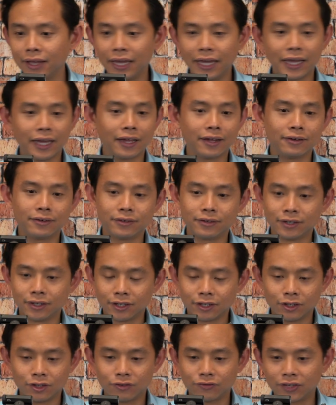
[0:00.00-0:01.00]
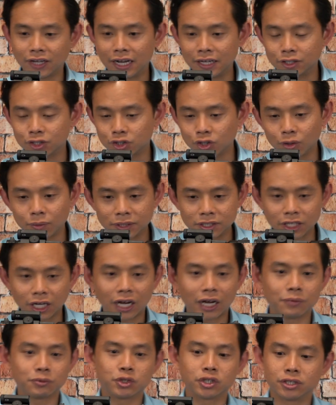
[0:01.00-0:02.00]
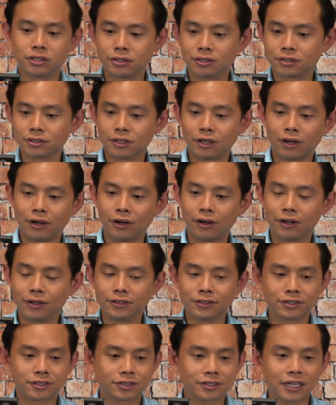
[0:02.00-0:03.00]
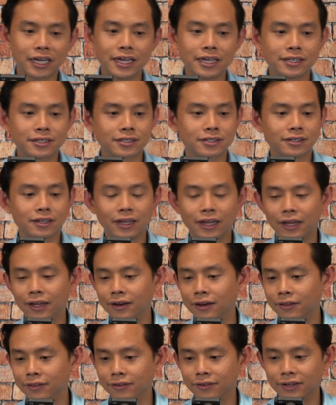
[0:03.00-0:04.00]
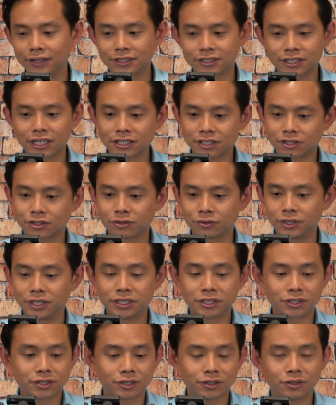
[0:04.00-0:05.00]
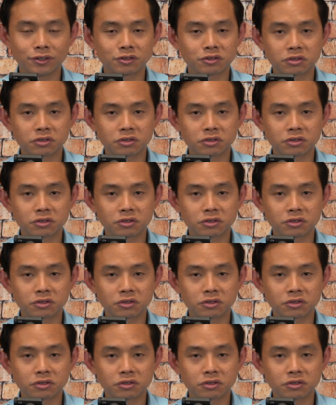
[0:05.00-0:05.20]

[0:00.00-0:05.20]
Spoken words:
And you've got so much options on sights and other accessories too,